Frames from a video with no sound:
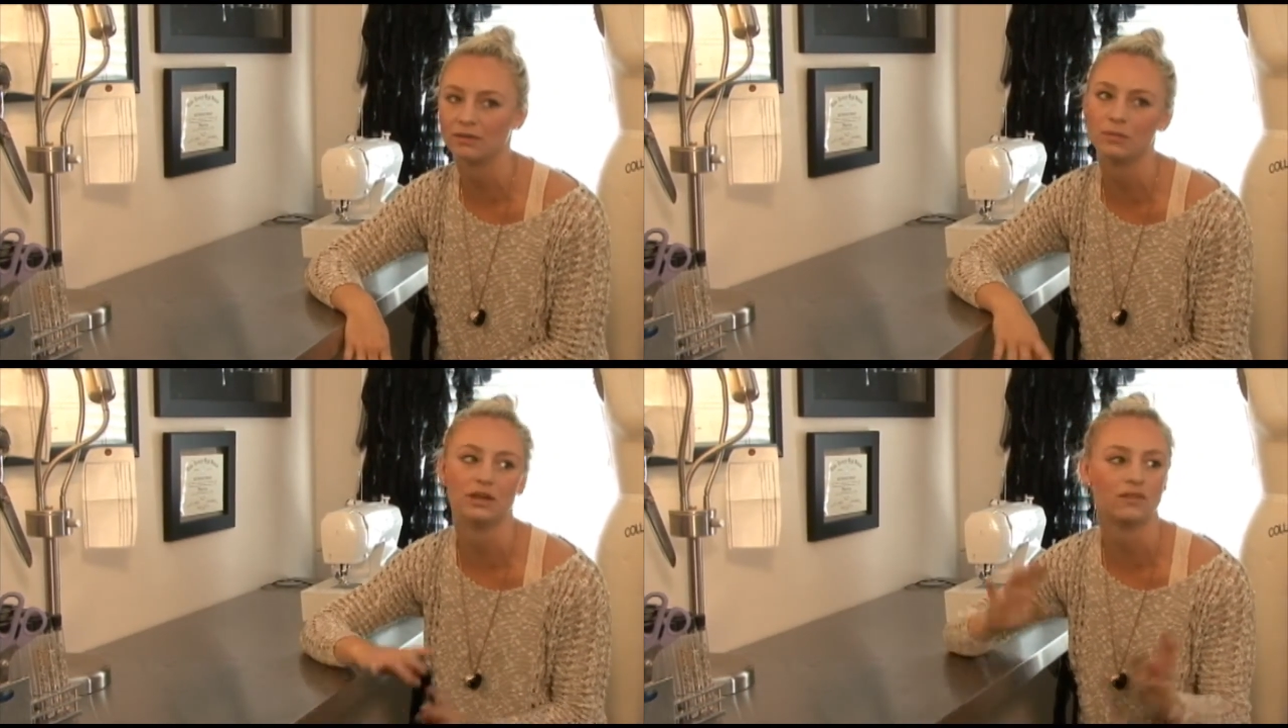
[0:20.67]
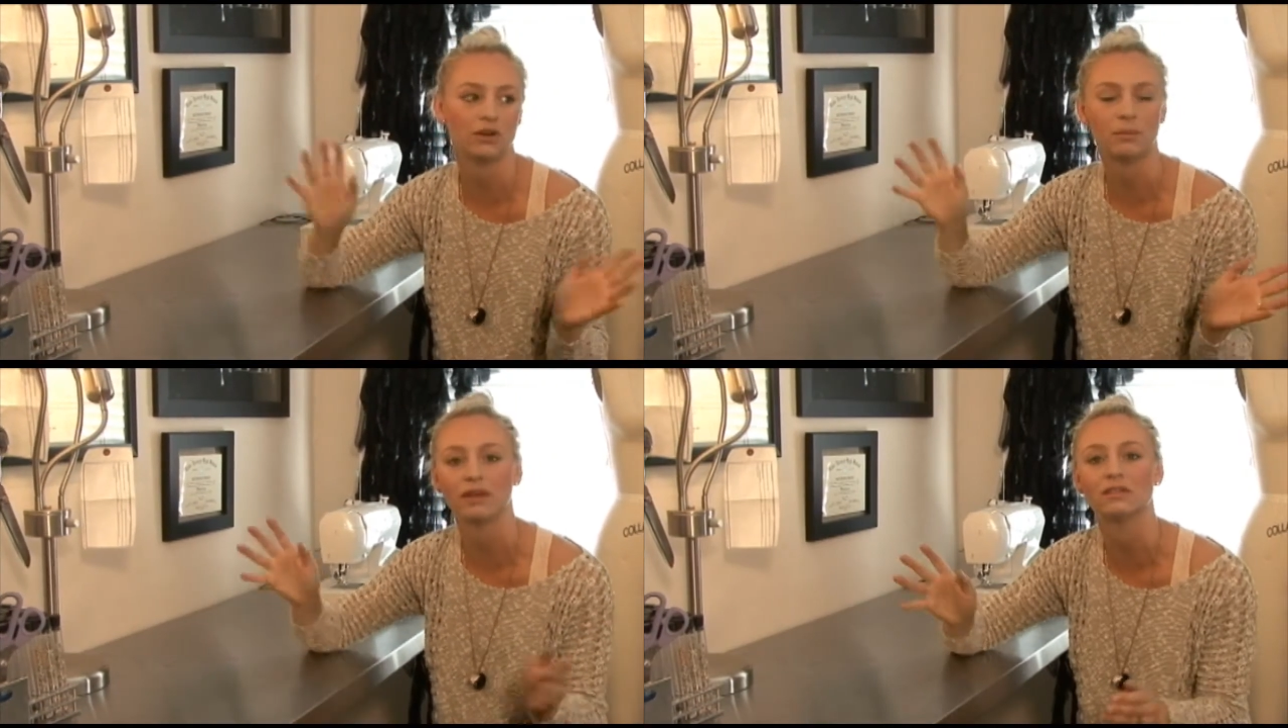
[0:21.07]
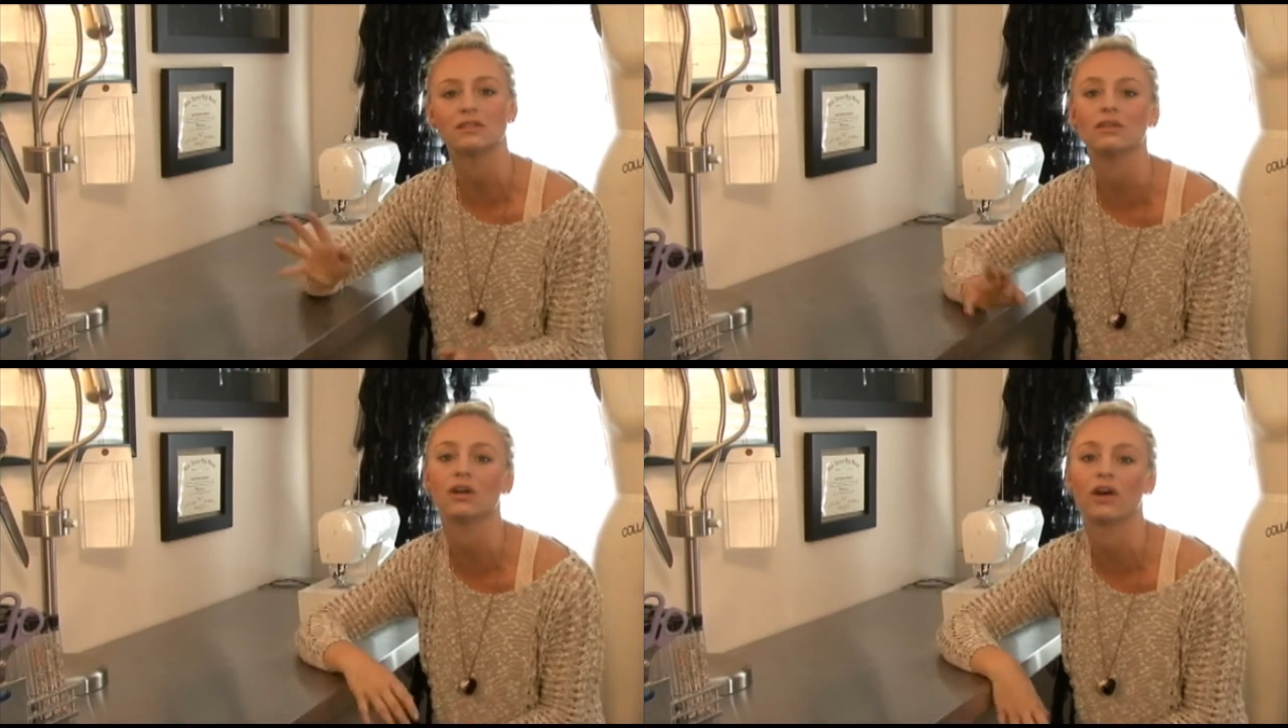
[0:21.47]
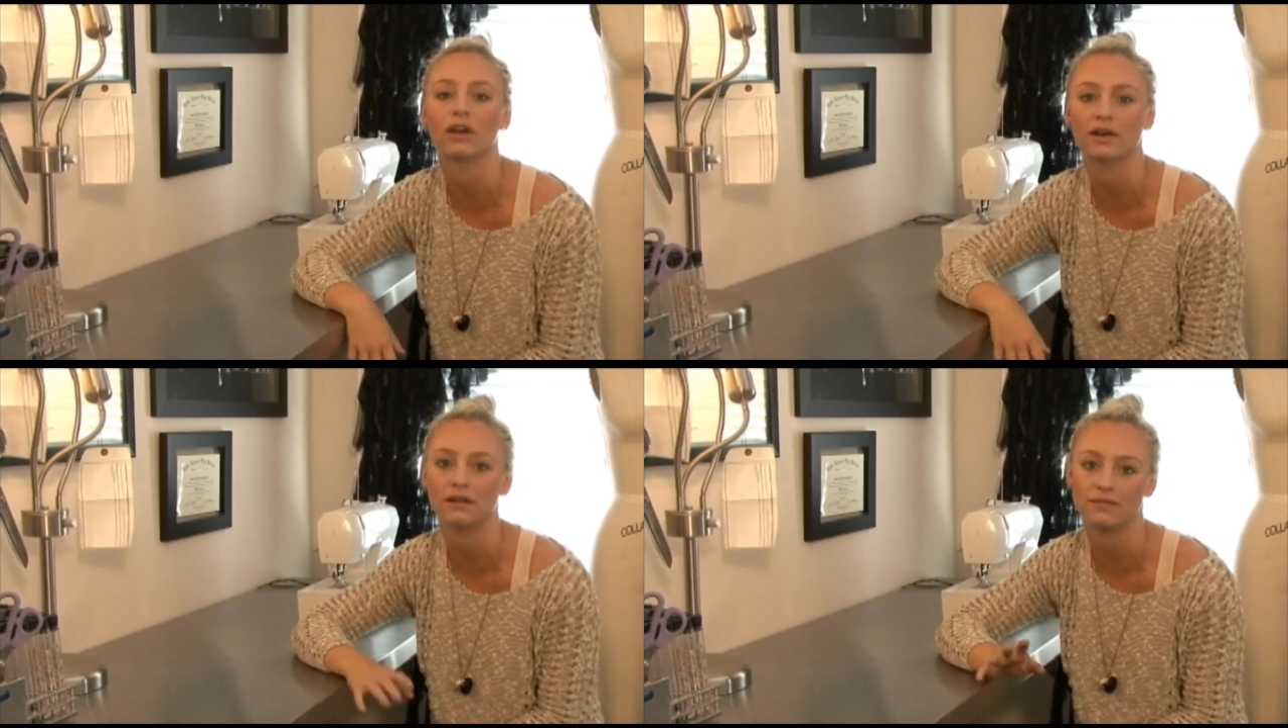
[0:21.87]
I mean, even in my studio, I
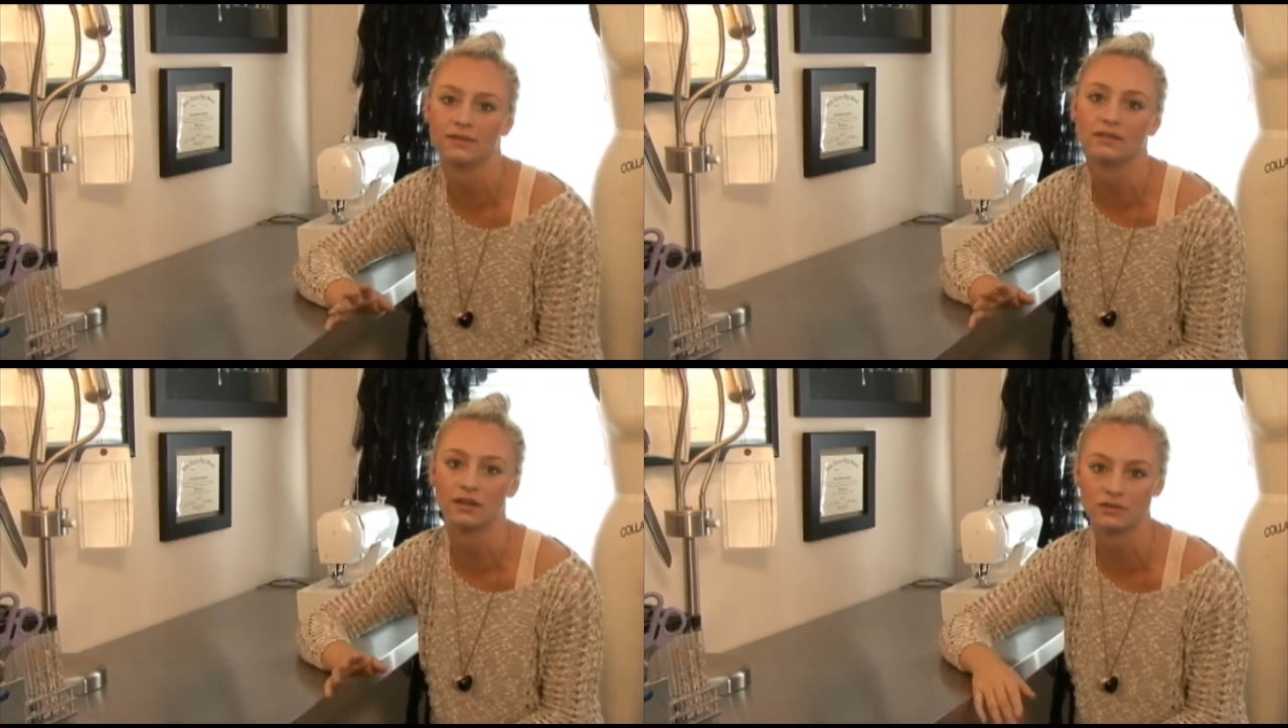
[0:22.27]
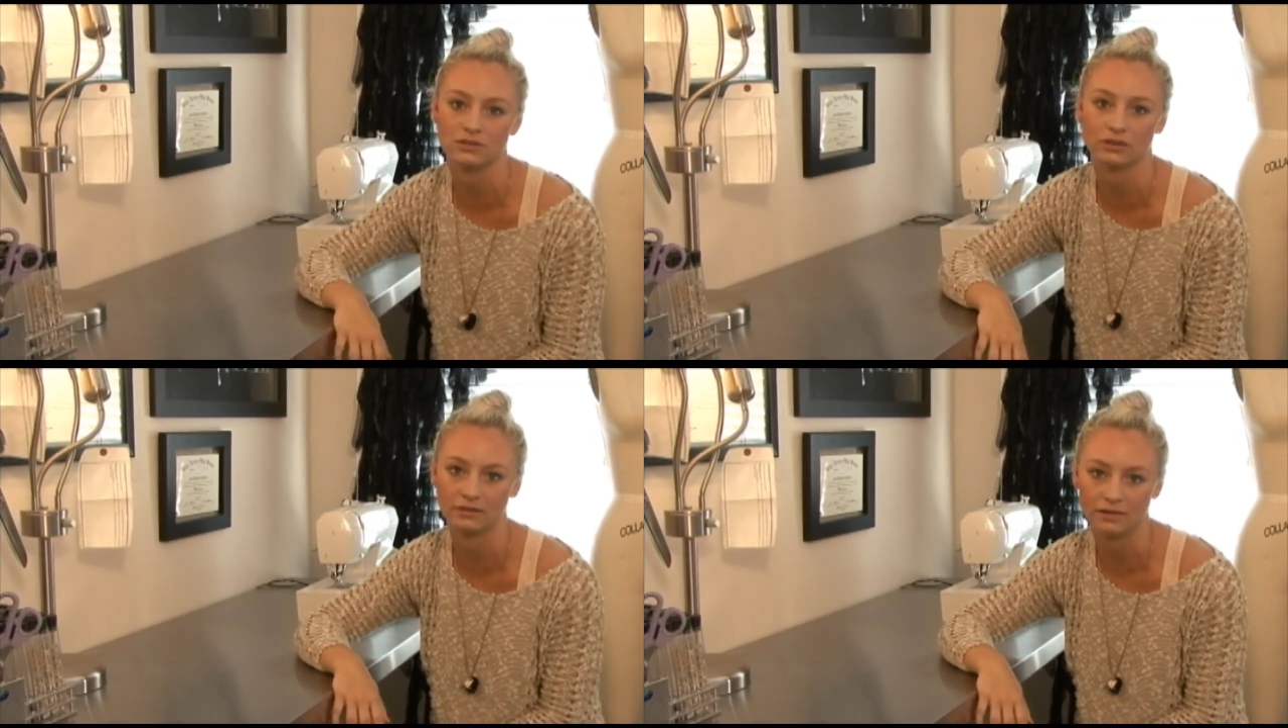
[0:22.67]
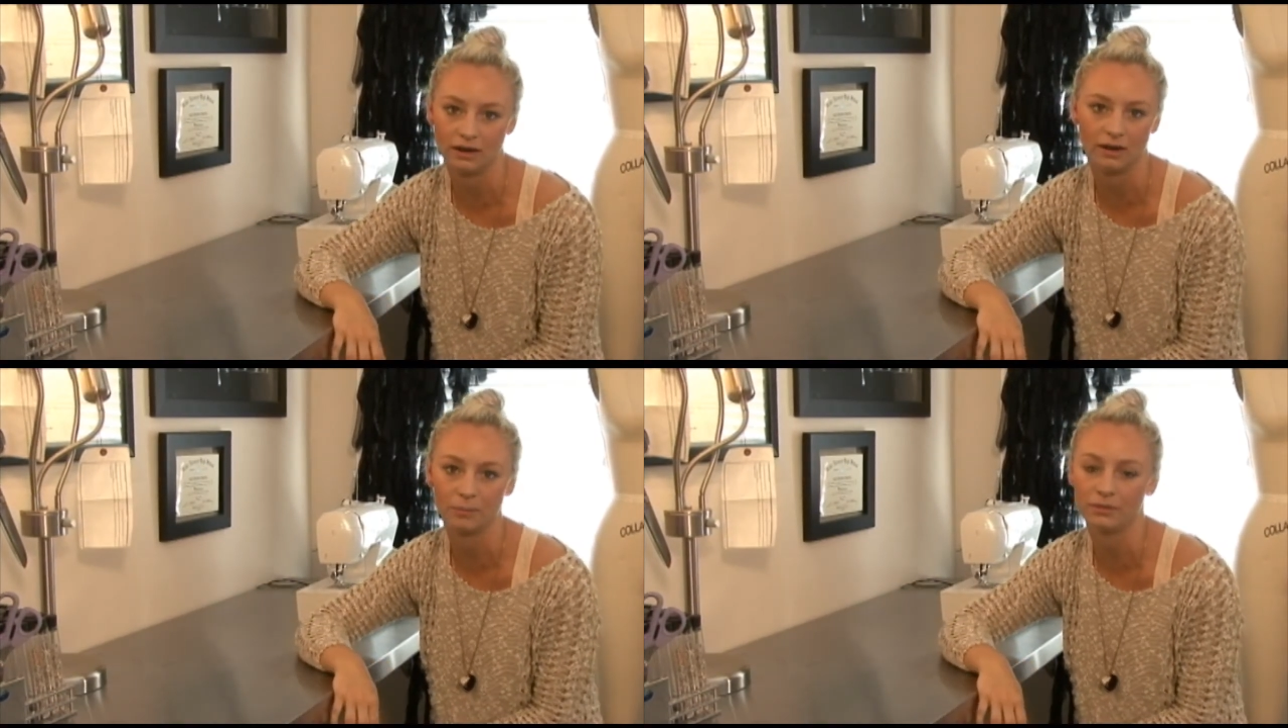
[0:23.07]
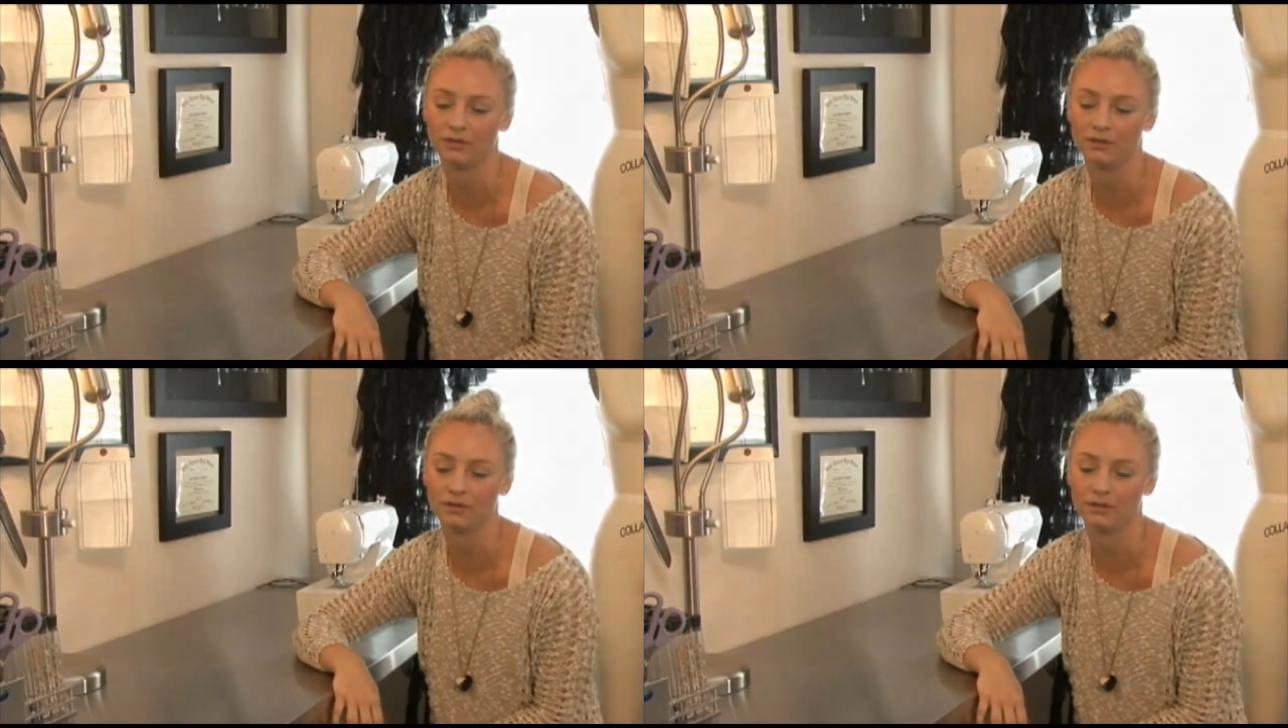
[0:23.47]
kind of have an industrial setup in